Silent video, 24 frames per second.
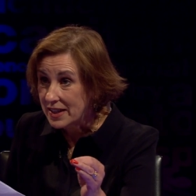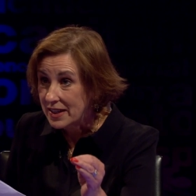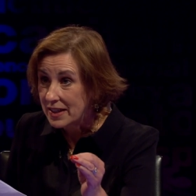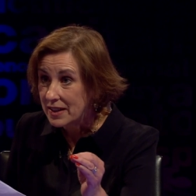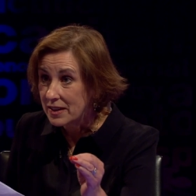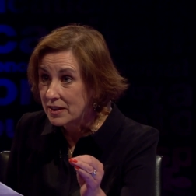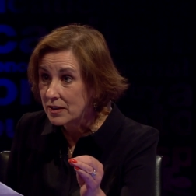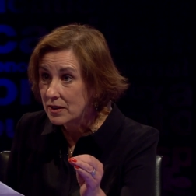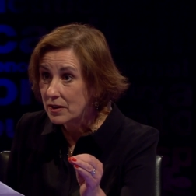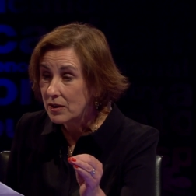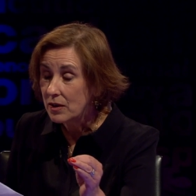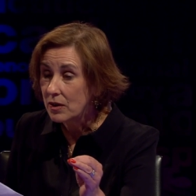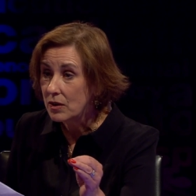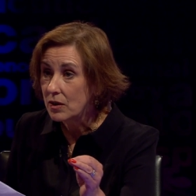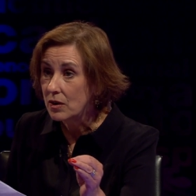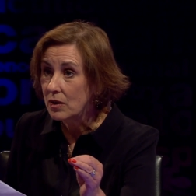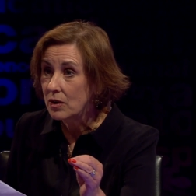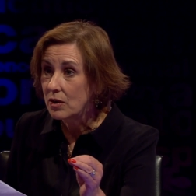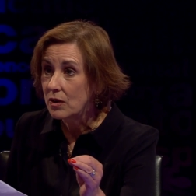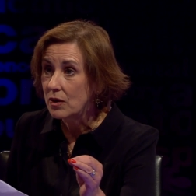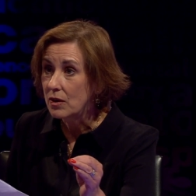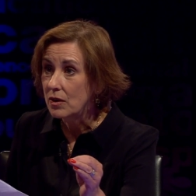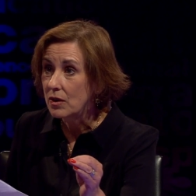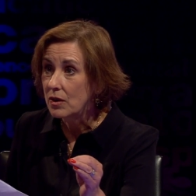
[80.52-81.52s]
Well, in his
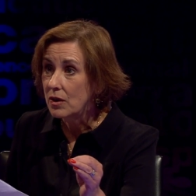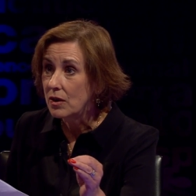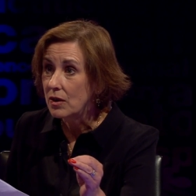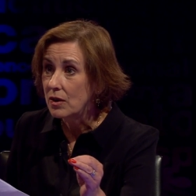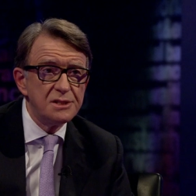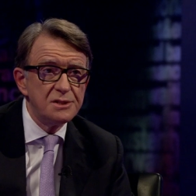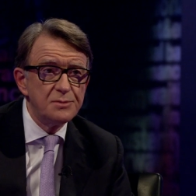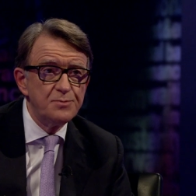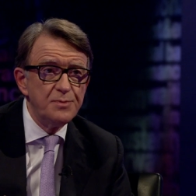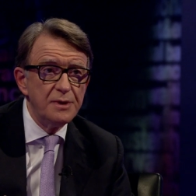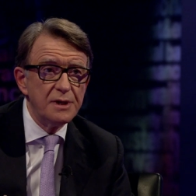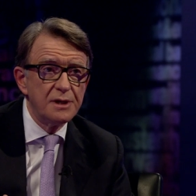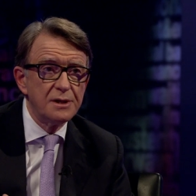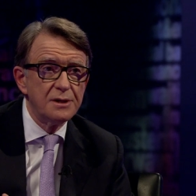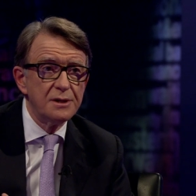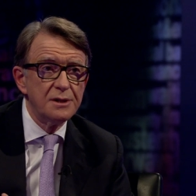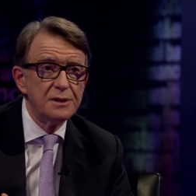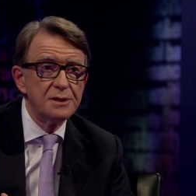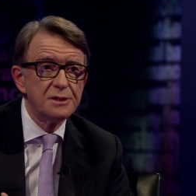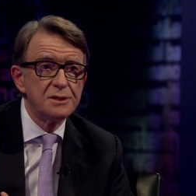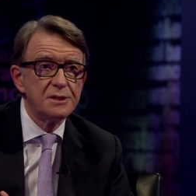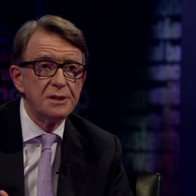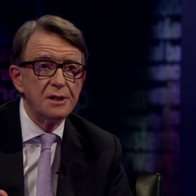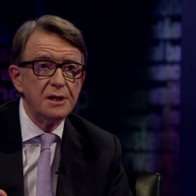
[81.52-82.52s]
case, yes,
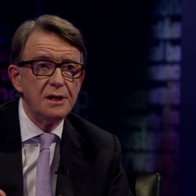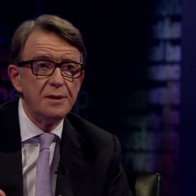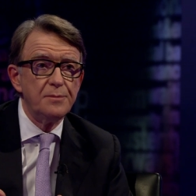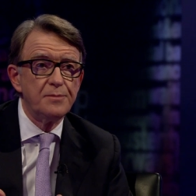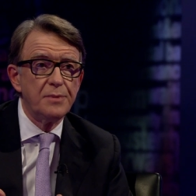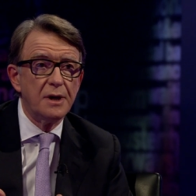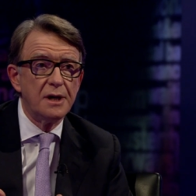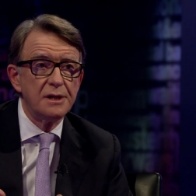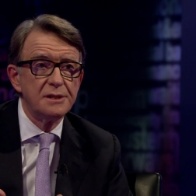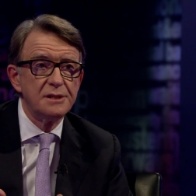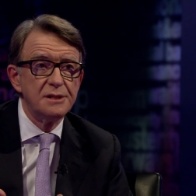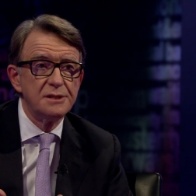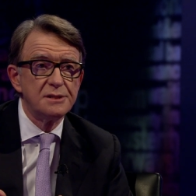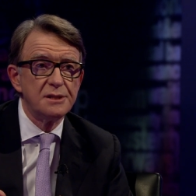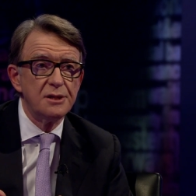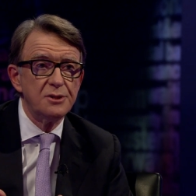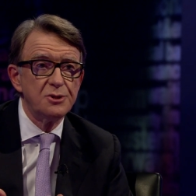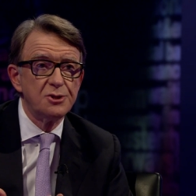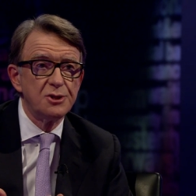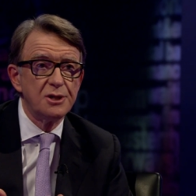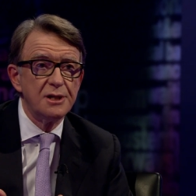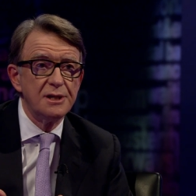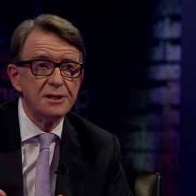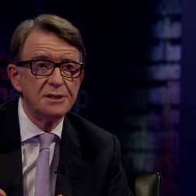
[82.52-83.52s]
because the Parti
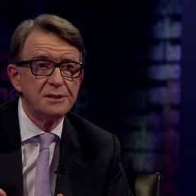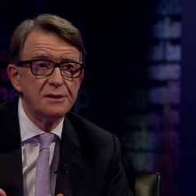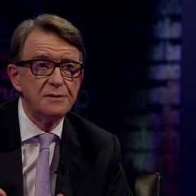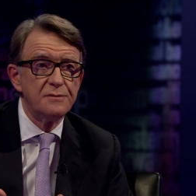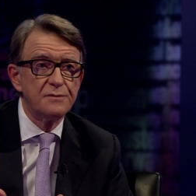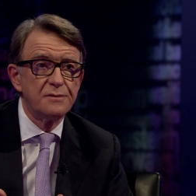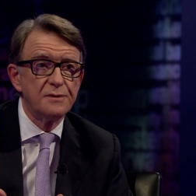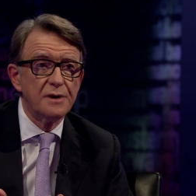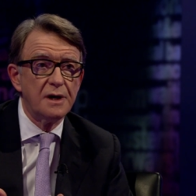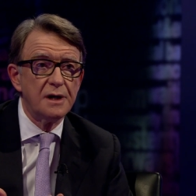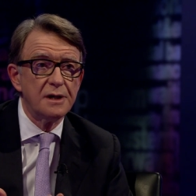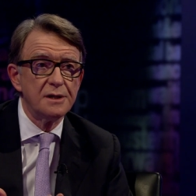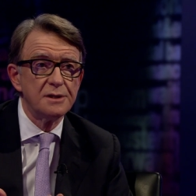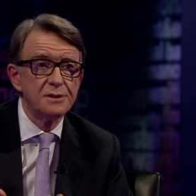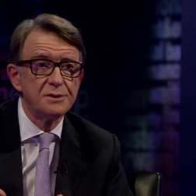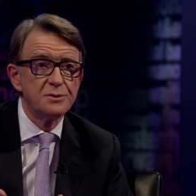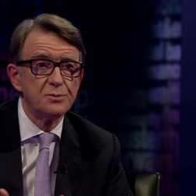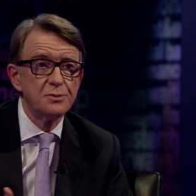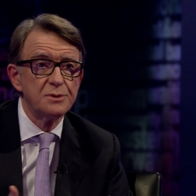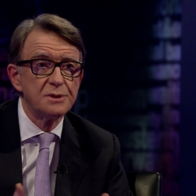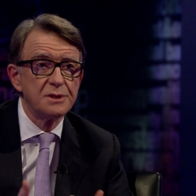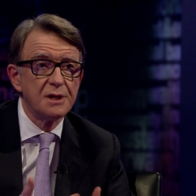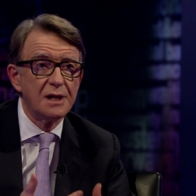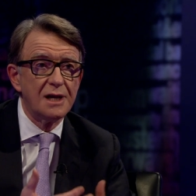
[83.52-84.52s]
Socialiste in
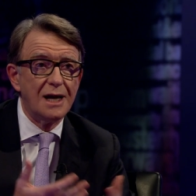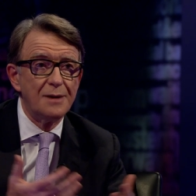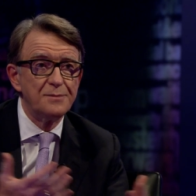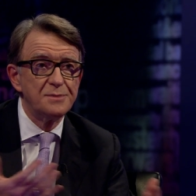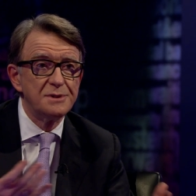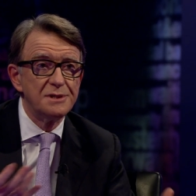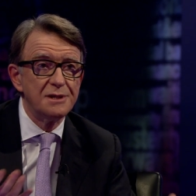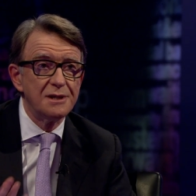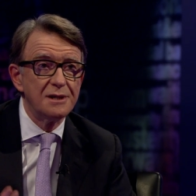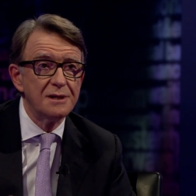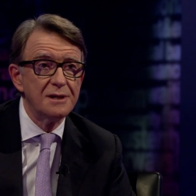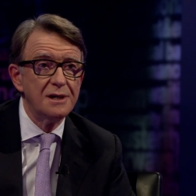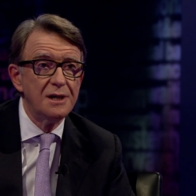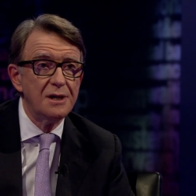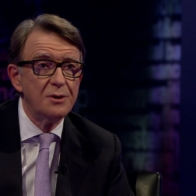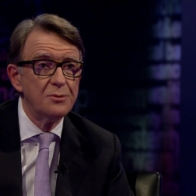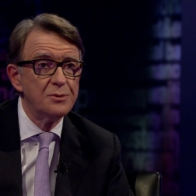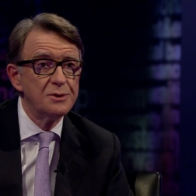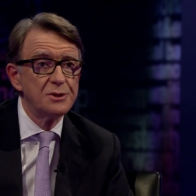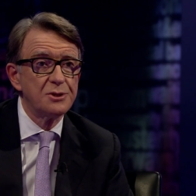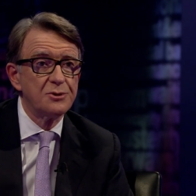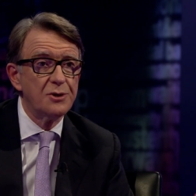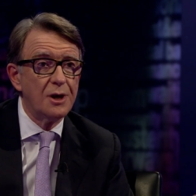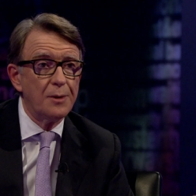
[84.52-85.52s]
France was collapsing,
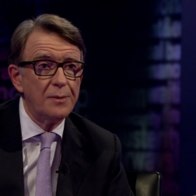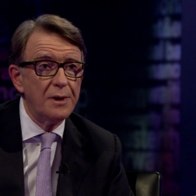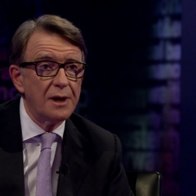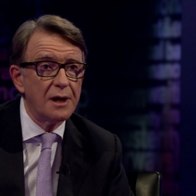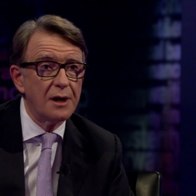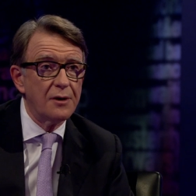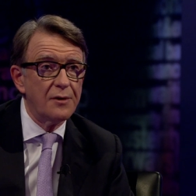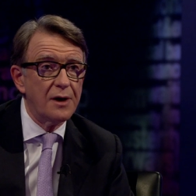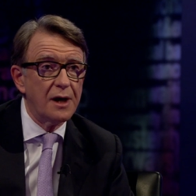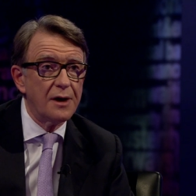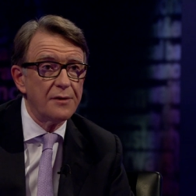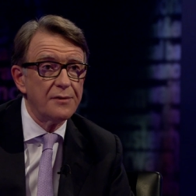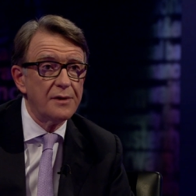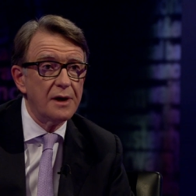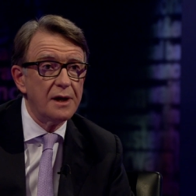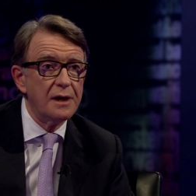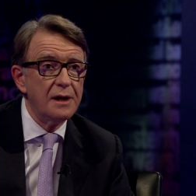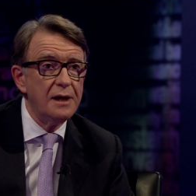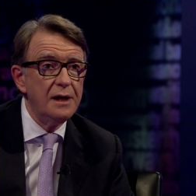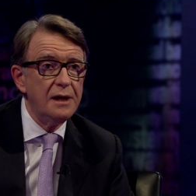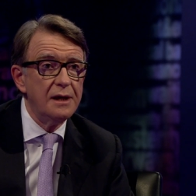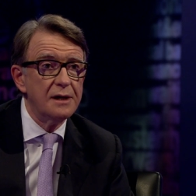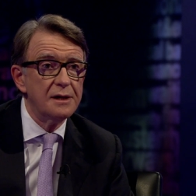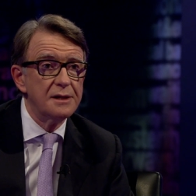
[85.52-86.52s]
was crumbling around their
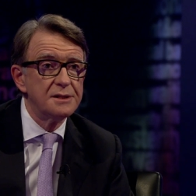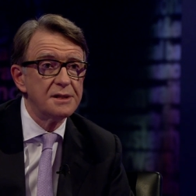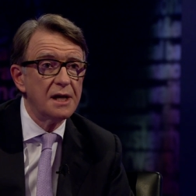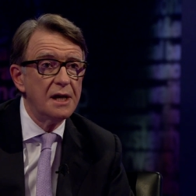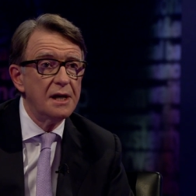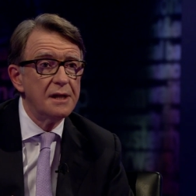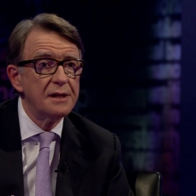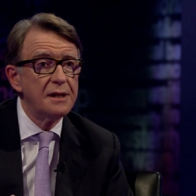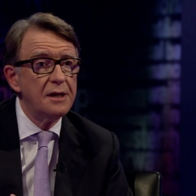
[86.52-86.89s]
ears.